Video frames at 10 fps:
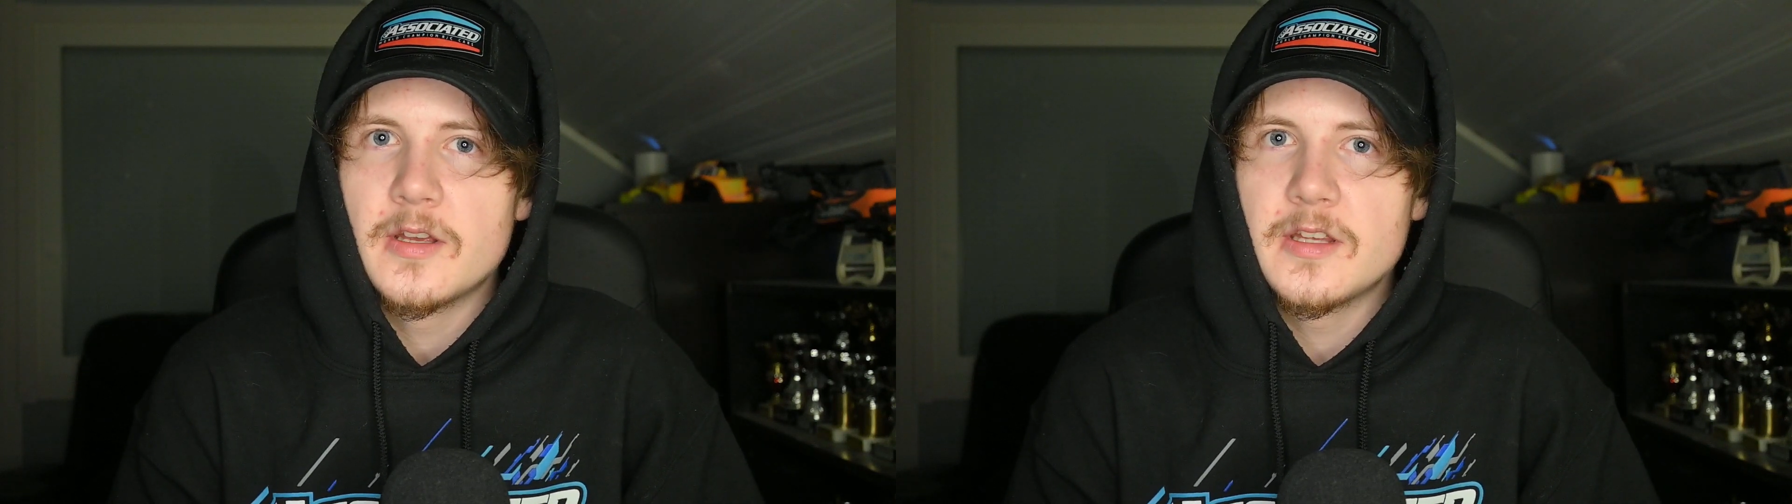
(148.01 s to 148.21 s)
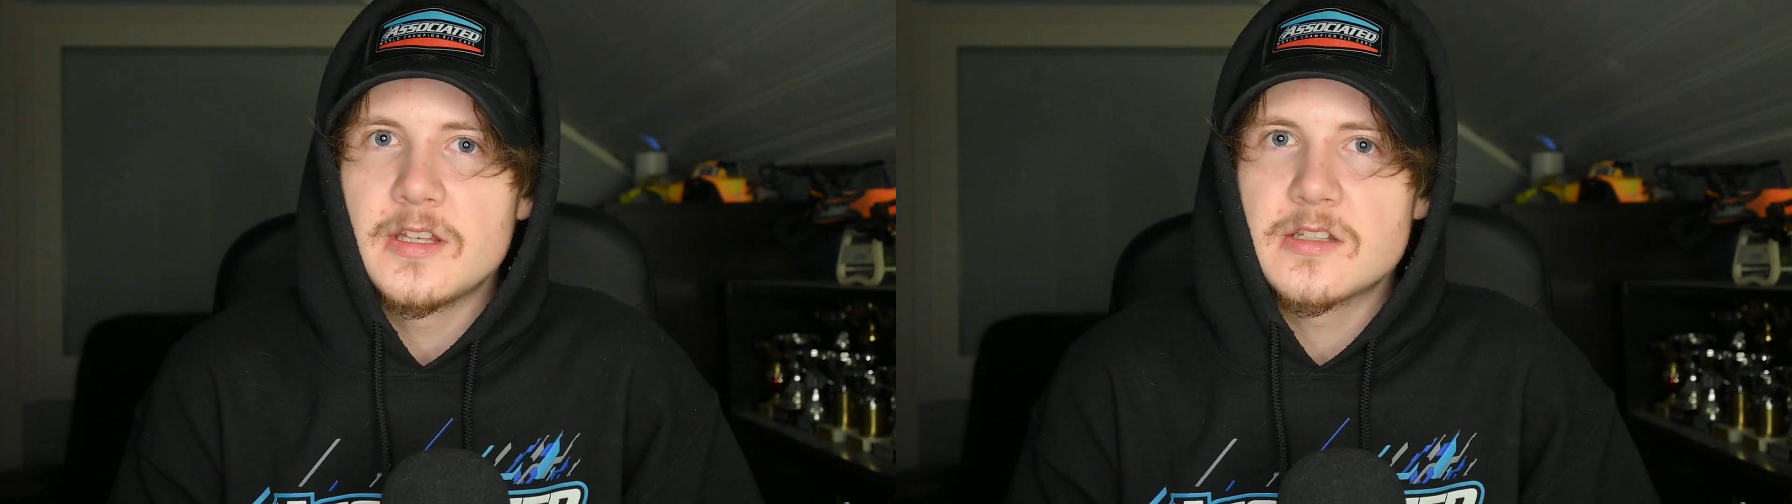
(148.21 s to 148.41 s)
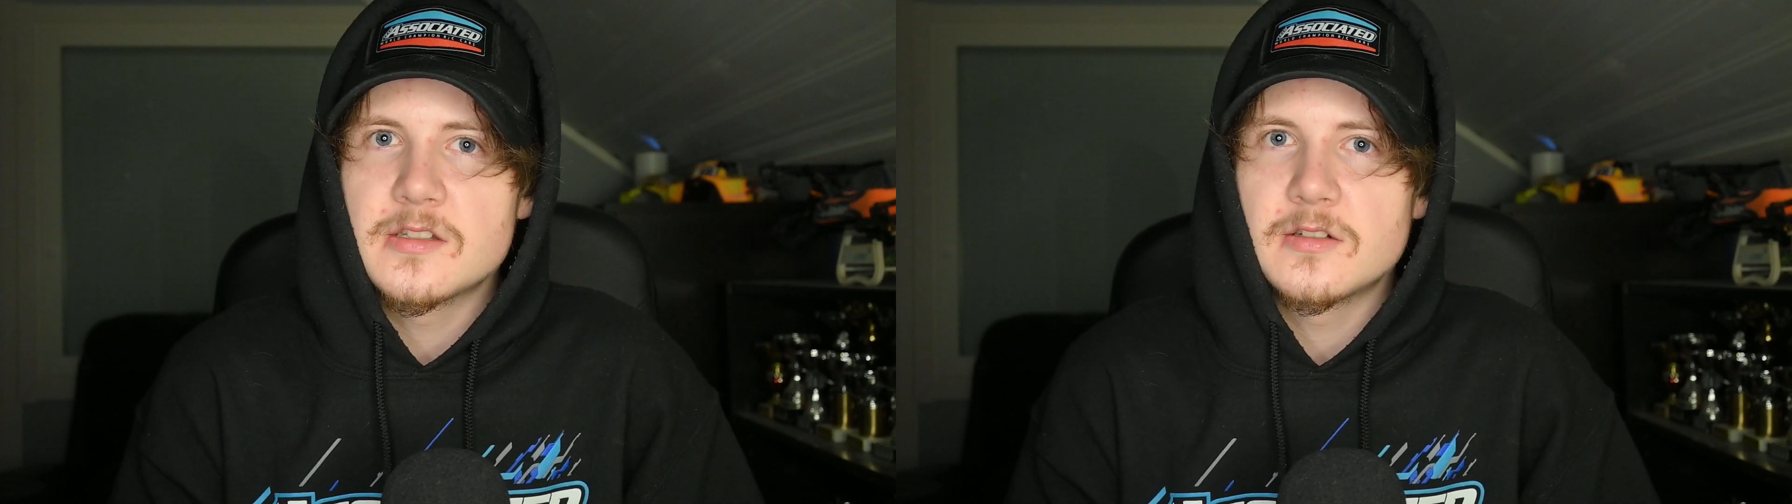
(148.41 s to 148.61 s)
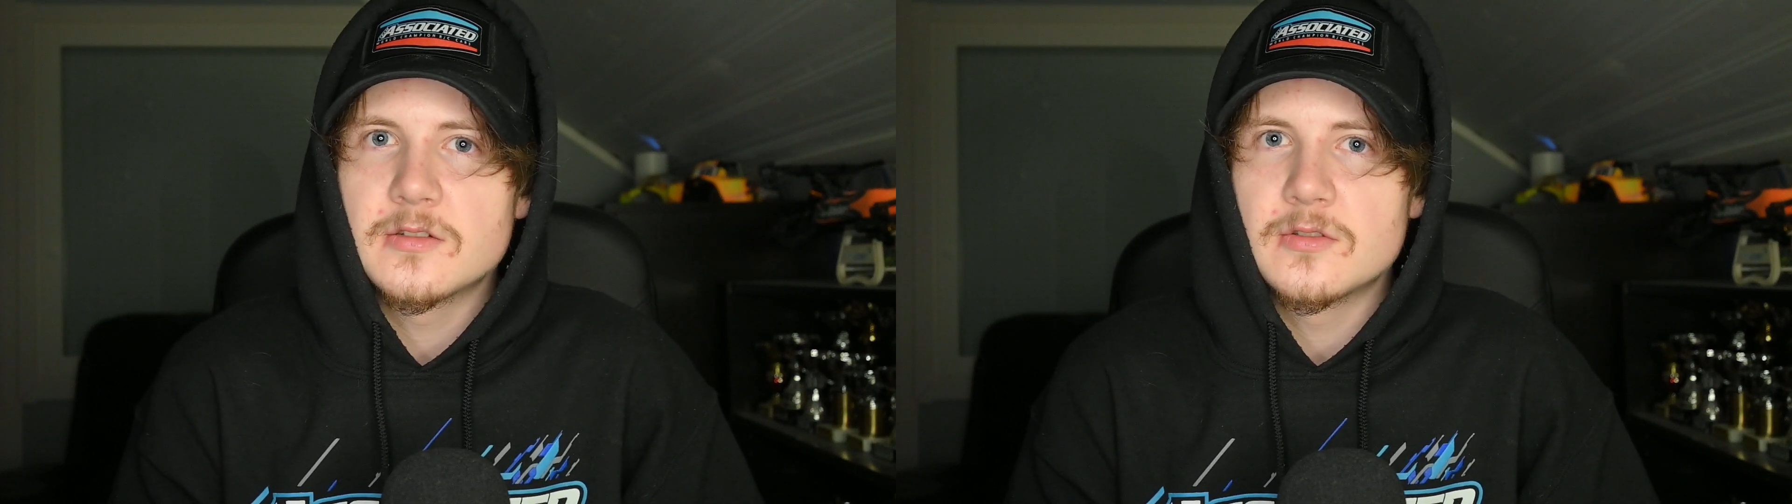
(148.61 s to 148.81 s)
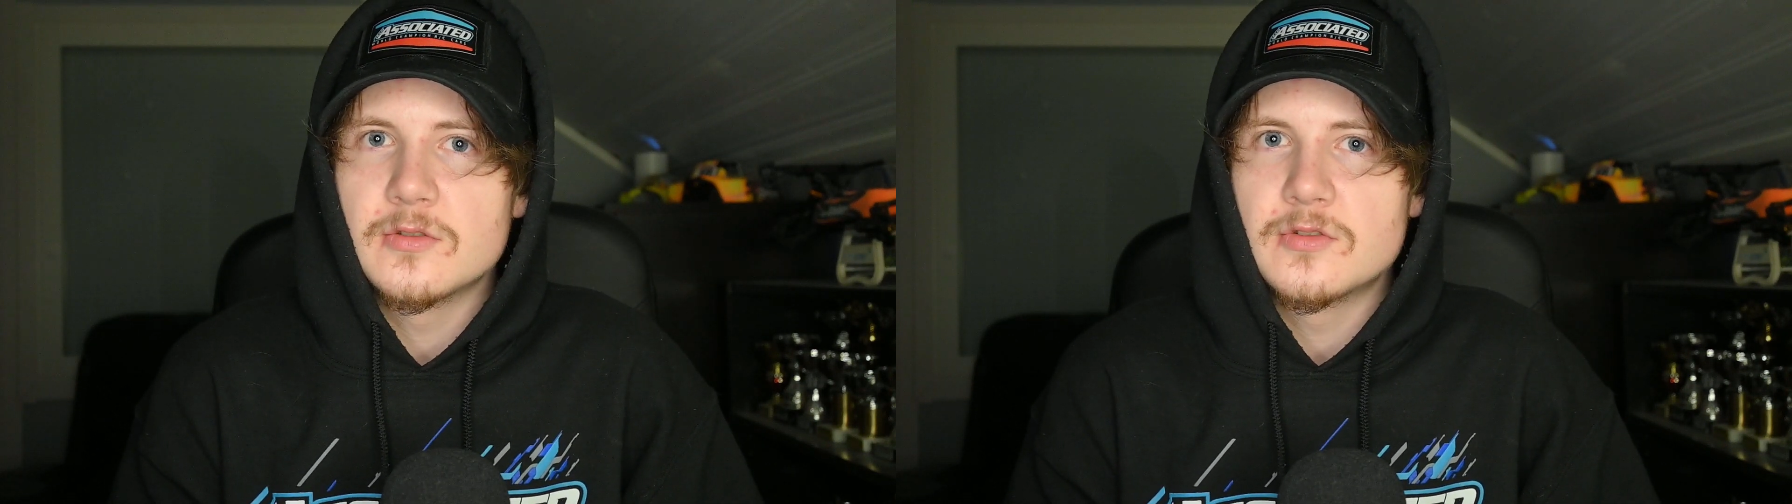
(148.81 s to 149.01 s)
easier
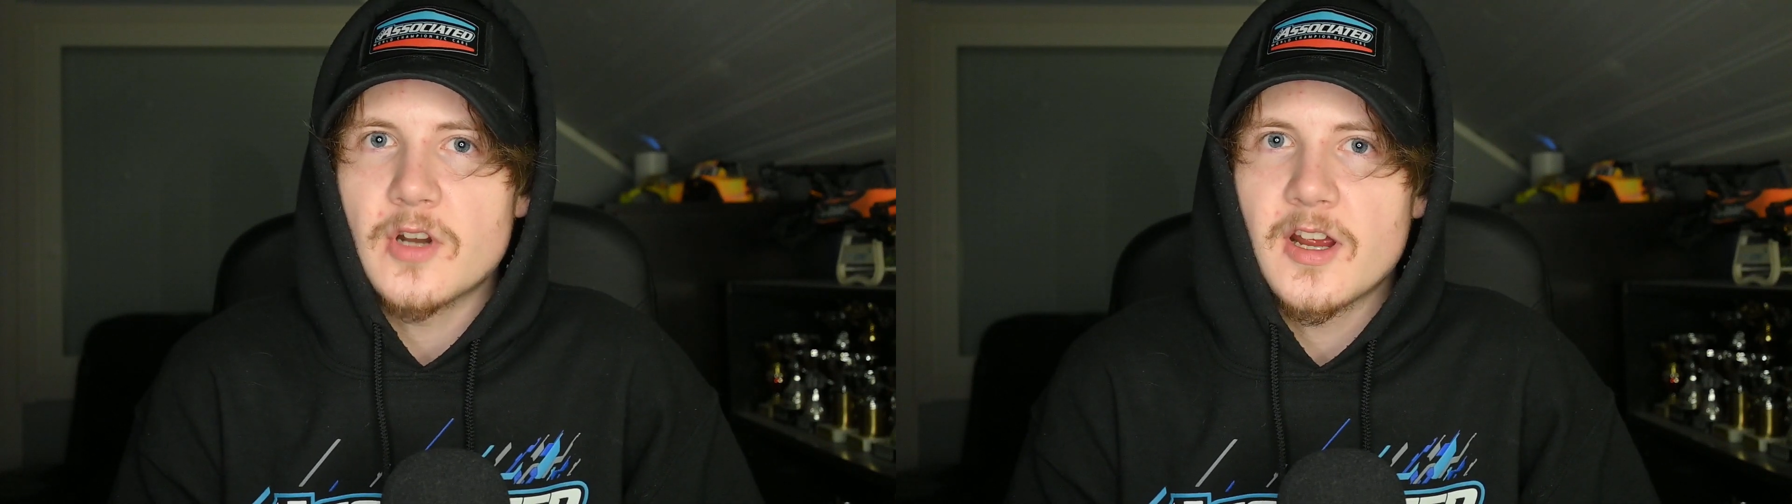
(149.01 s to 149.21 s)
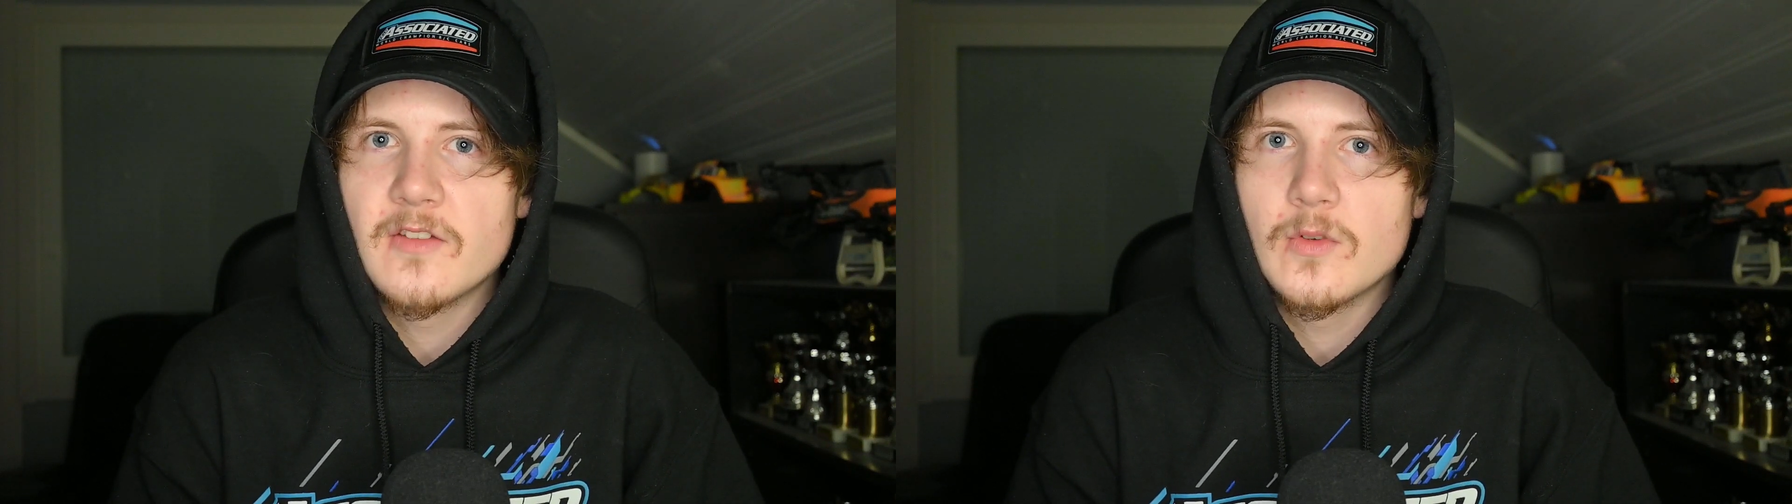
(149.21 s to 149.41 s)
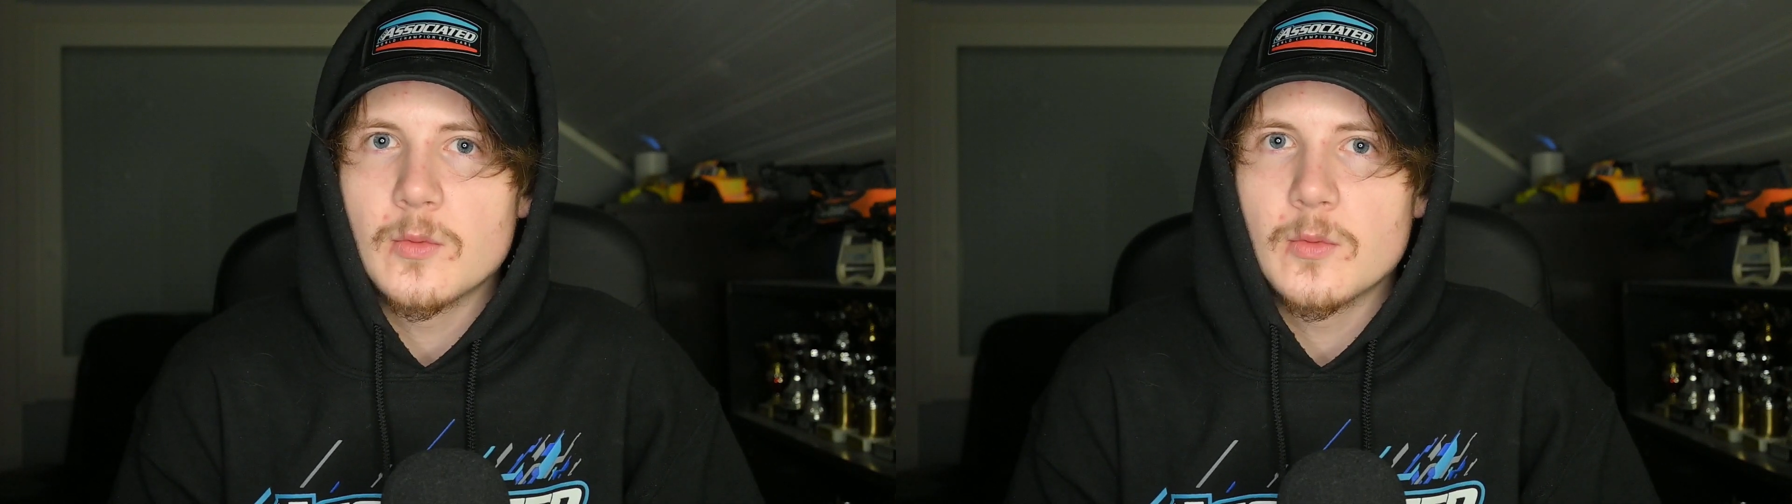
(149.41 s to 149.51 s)
to drive